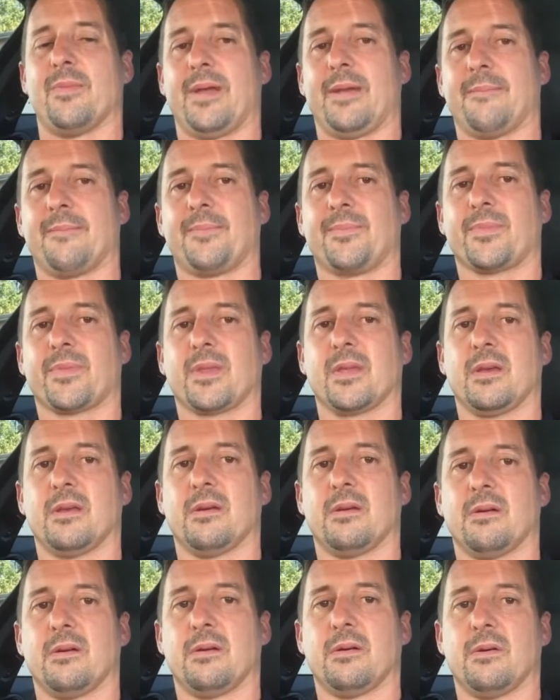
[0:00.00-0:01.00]
me.
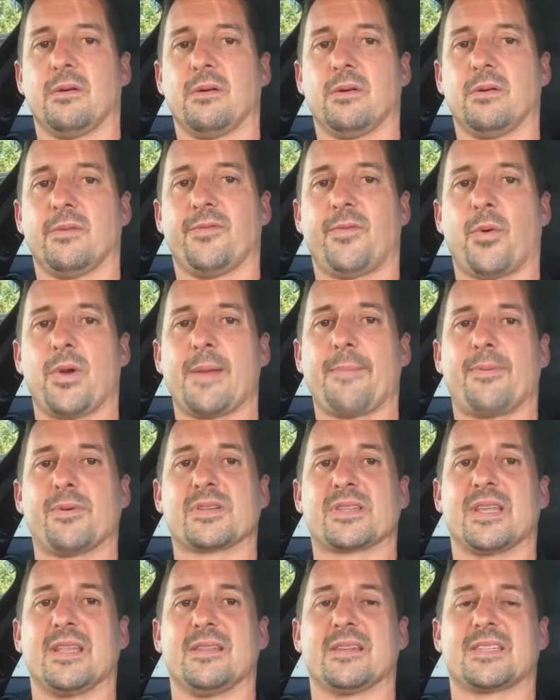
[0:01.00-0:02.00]

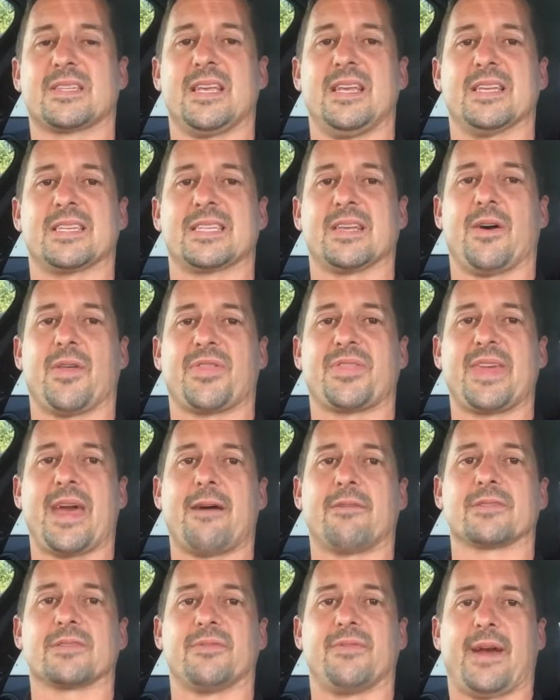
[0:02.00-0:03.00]
40%, let's say you sell
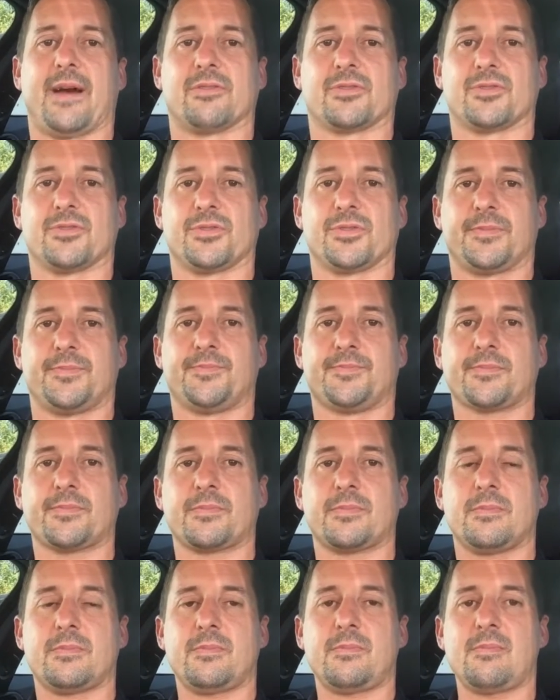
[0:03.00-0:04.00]
1,000 vouchers
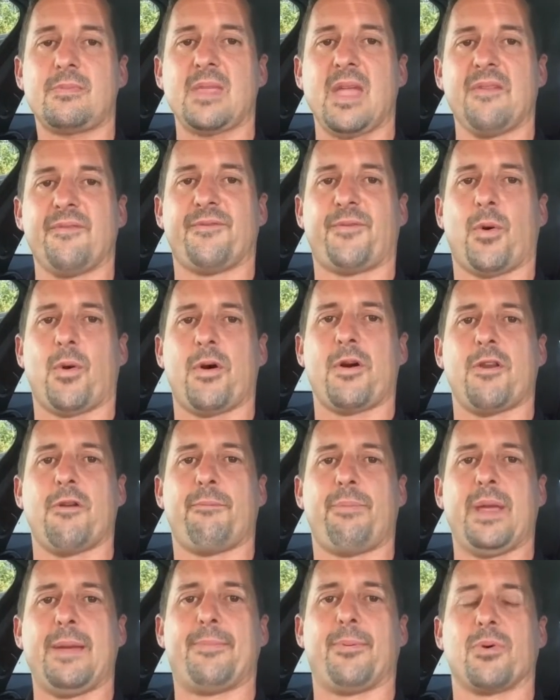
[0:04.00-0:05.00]
and
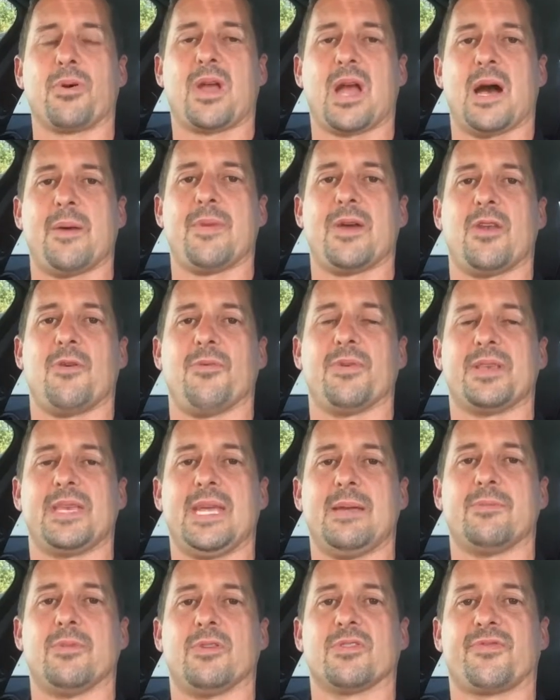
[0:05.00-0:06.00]
400 people come in and
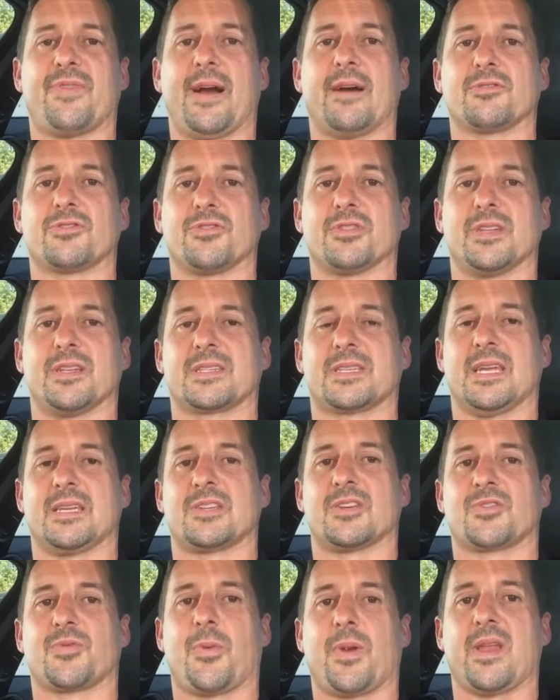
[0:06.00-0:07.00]
redeem those vouchers. Let's say it's
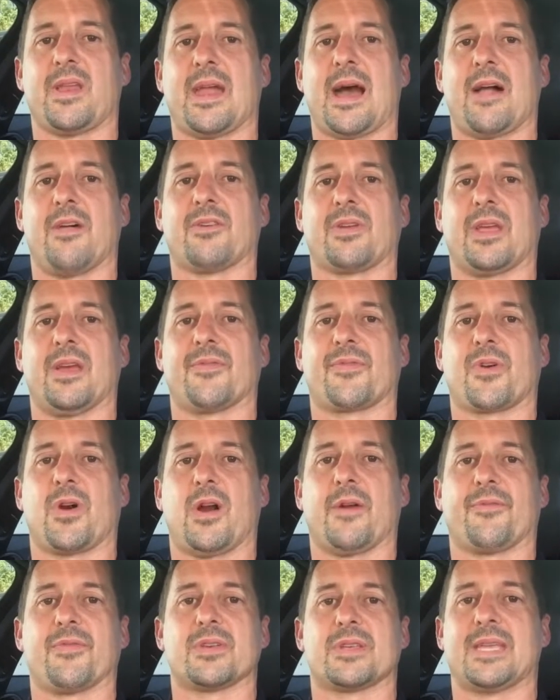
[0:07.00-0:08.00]
a $20 gift
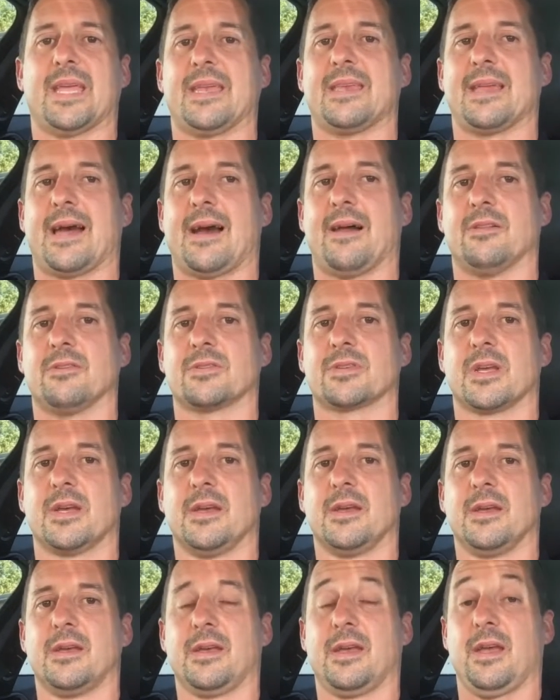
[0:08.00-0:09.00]
card for $10.
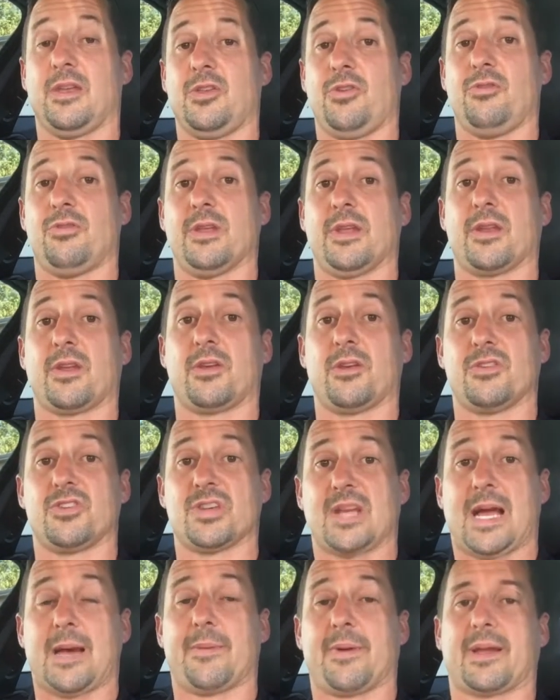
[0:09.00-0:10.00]
And you did a good
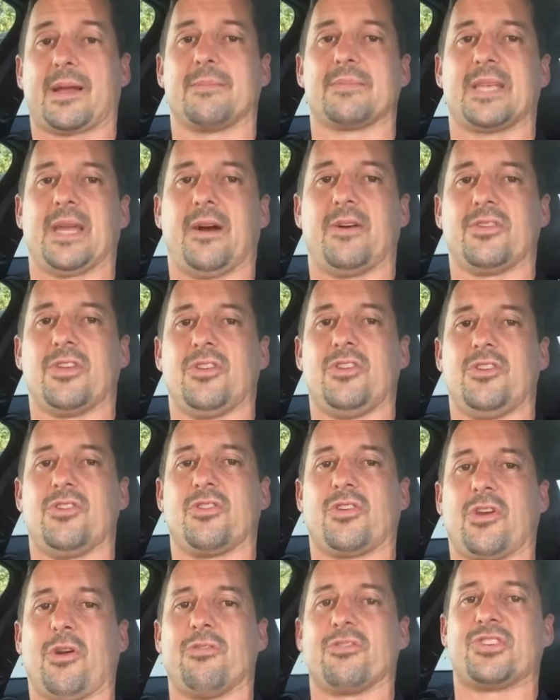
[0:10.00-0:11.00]
job, like I'm telling you, and you
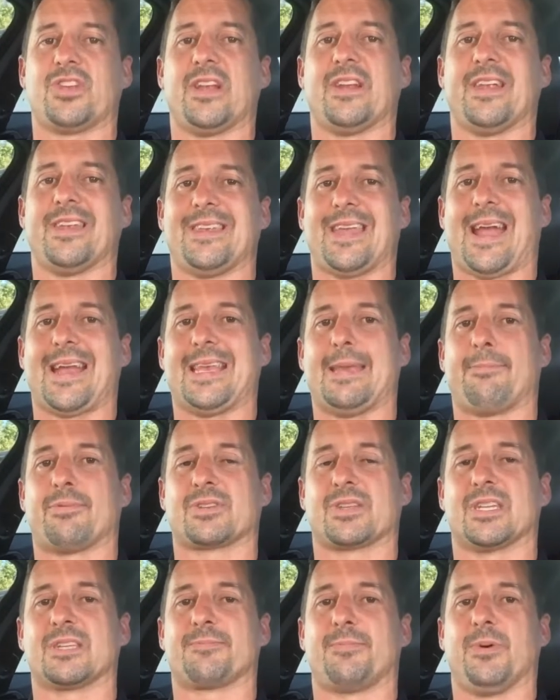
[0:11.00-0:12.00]
negotiated a
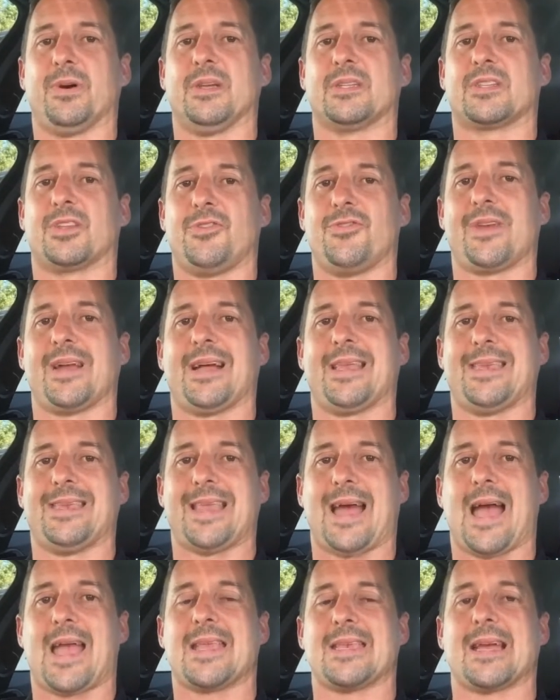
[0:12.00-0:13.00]
90% split, so you got
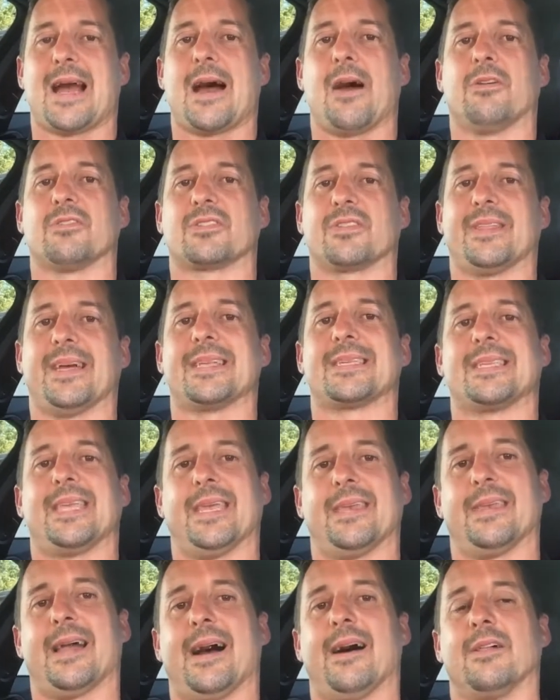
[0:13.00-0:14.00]
$9 of that
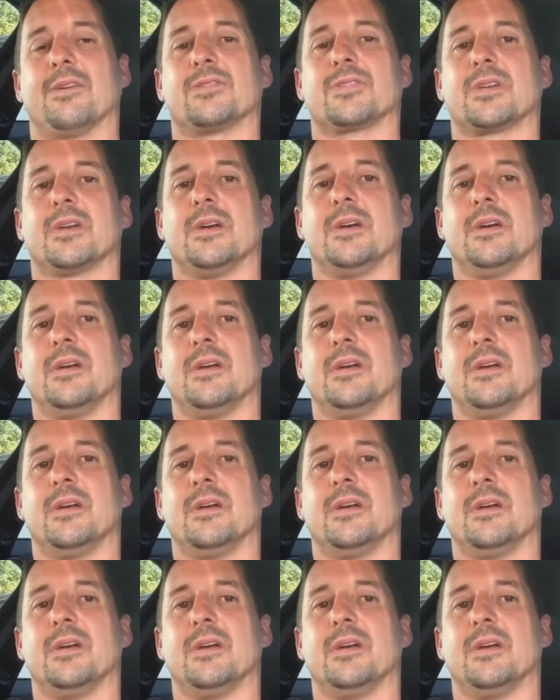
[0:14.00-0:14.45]
$10.